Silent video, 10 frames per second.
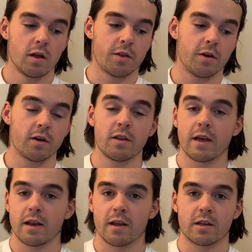Thirdly,
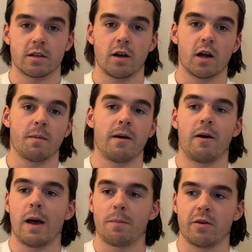I'd like to talk about
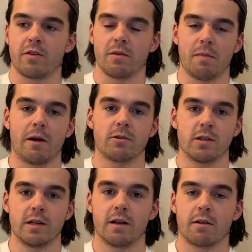Epperson
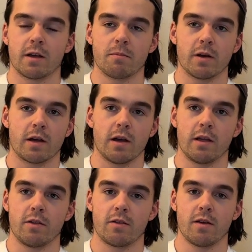Mountaineering
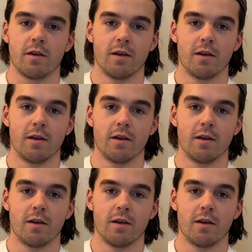because